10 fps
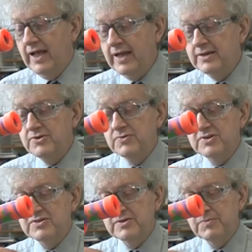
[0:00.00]
And you
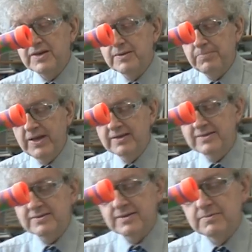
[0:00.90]
can see when it
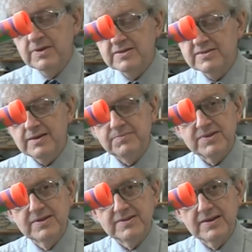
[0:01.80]
accepts
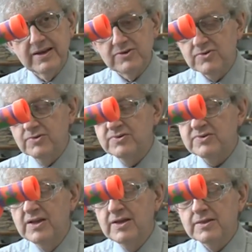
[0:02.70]
these
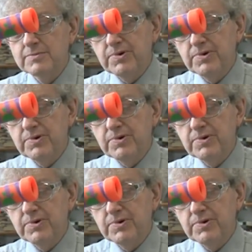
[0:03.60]
electrons, the